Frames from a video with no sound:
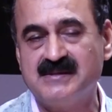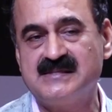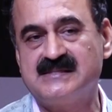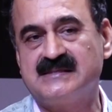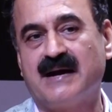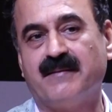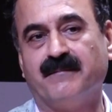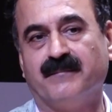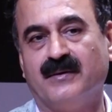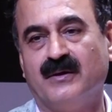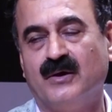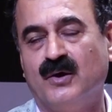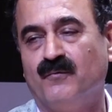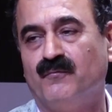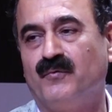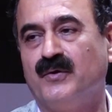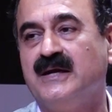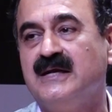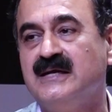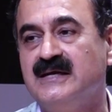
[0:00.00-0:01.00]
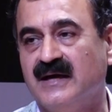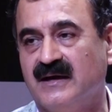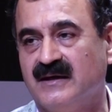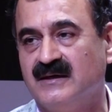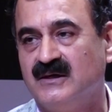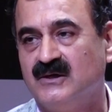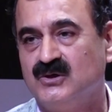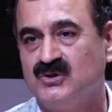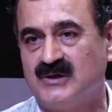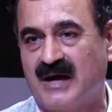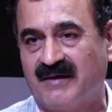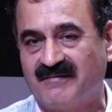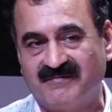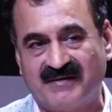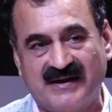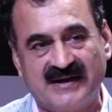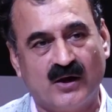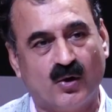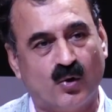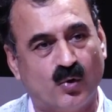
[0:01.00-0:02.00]
The time has come for India
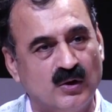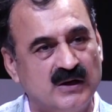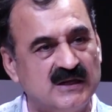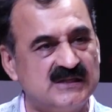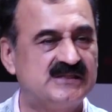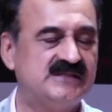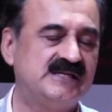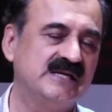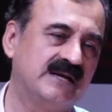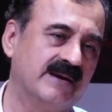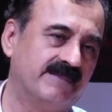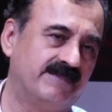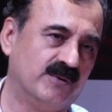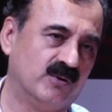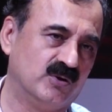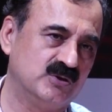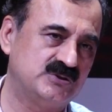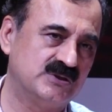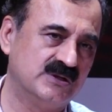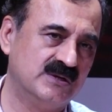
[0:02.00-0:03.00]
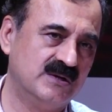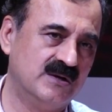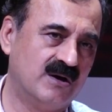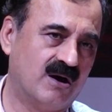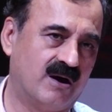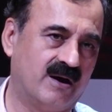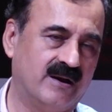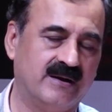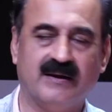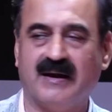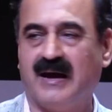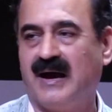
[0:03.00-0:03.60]
to have a very holistic approach